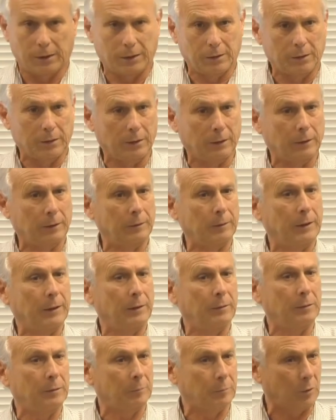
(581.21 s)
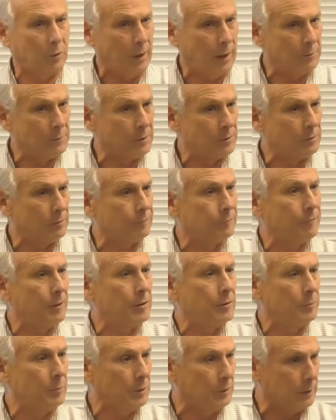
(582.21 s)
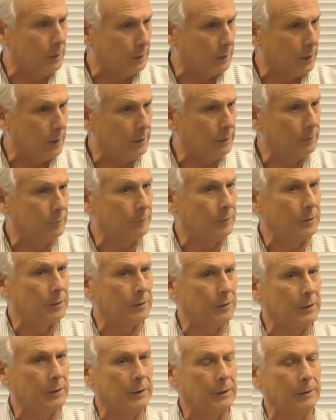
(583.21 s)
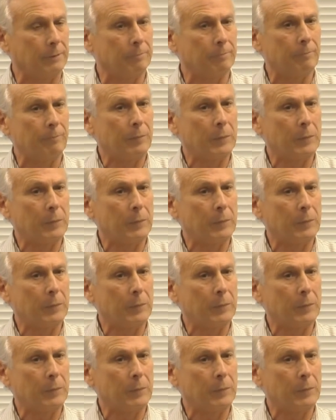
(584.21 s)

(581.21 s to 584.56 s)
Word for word: and uh, it, perhaps it's a faith building kind of a thing.